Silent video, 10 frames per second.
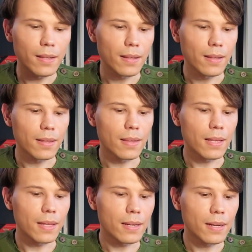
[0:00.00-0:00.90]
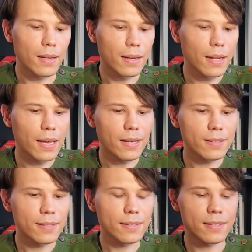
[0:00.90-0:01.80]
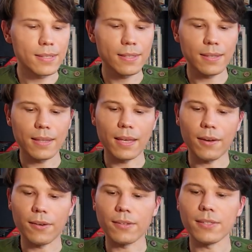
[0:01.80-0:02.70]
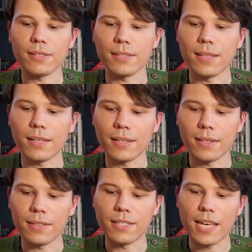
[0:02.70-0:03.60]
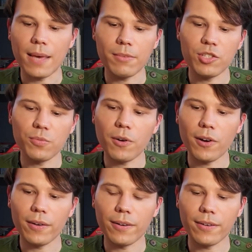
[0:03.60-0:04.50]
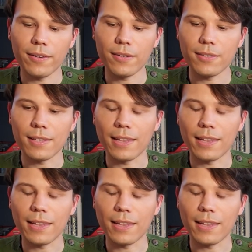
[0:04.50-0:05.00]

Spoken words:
And then next, there's the damage markers.